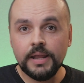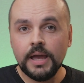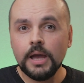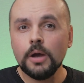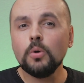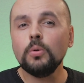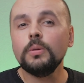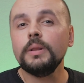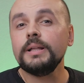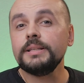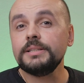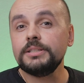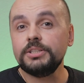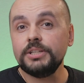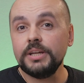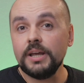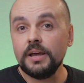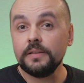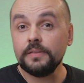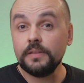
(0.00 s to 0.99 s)
now let's
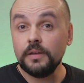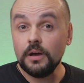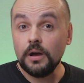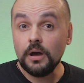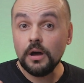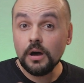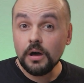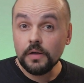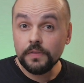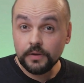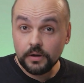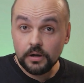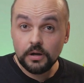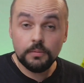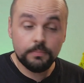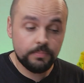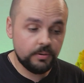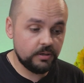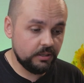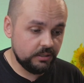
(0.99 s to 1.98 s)
check the other
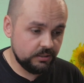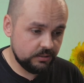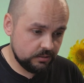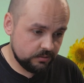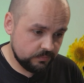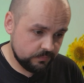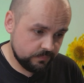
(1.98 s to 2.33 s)
companies.